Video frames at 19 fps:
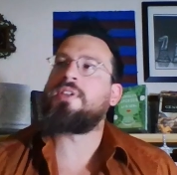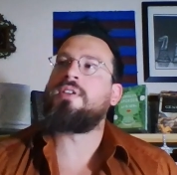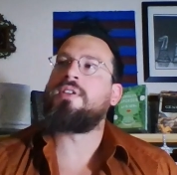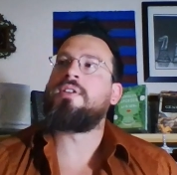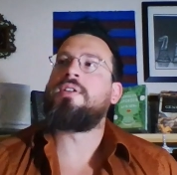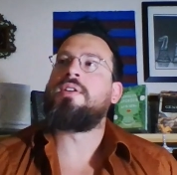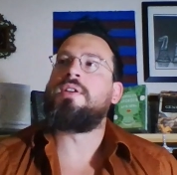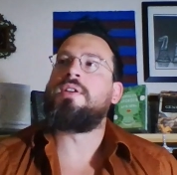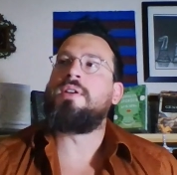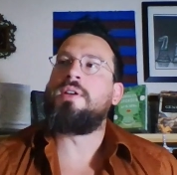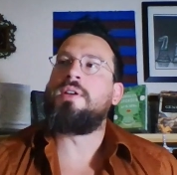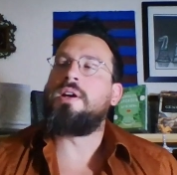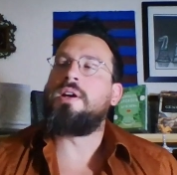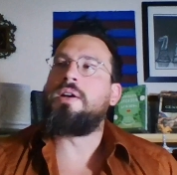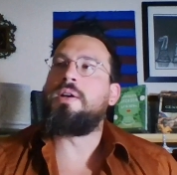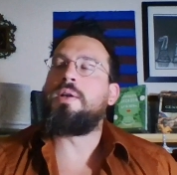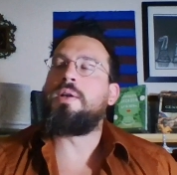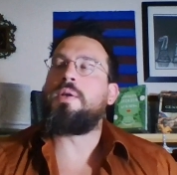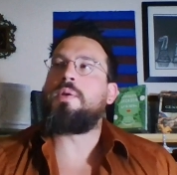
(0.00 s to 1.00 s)

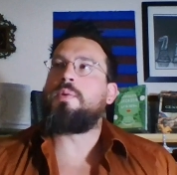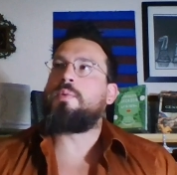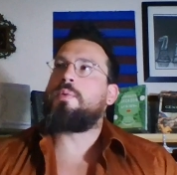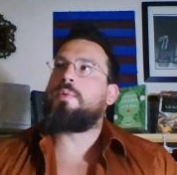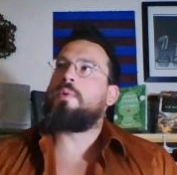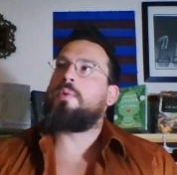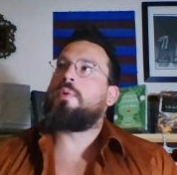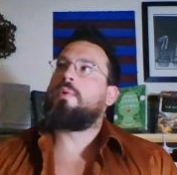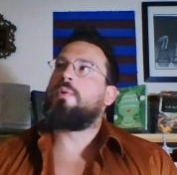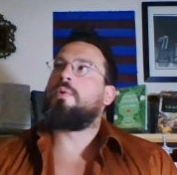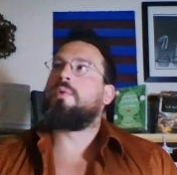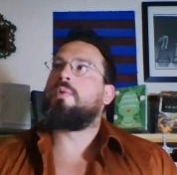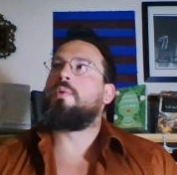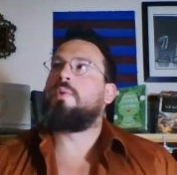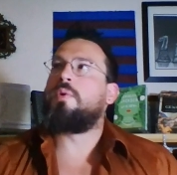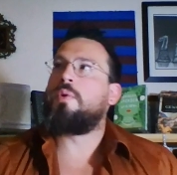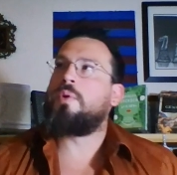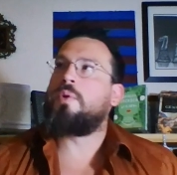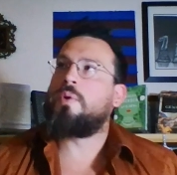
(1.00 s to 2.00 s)

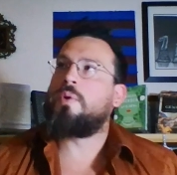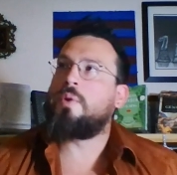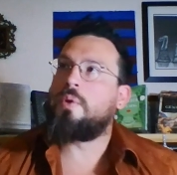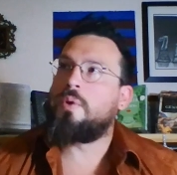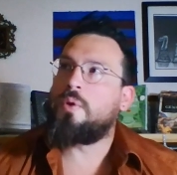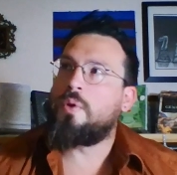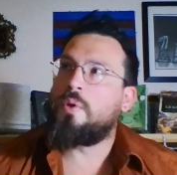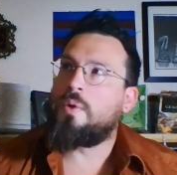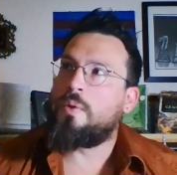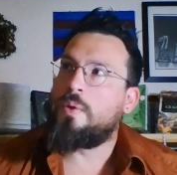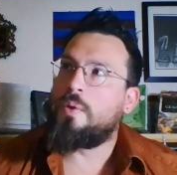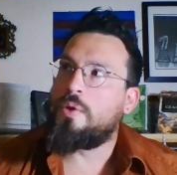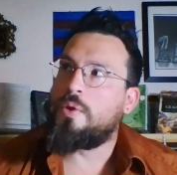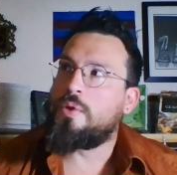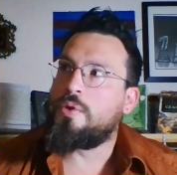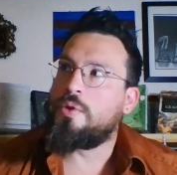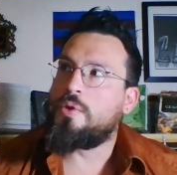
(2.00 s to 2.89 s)
No one is speaking in this clip.